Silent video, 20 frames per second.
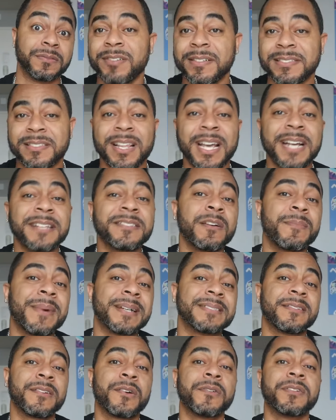So as ladies are
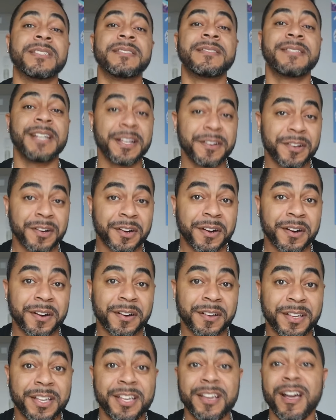about to go to
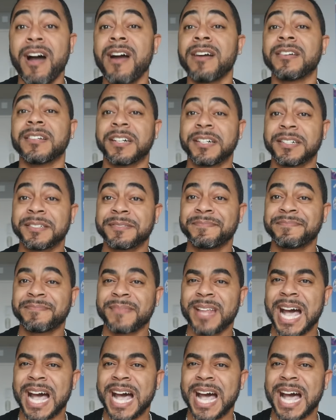dinner, Kiarna,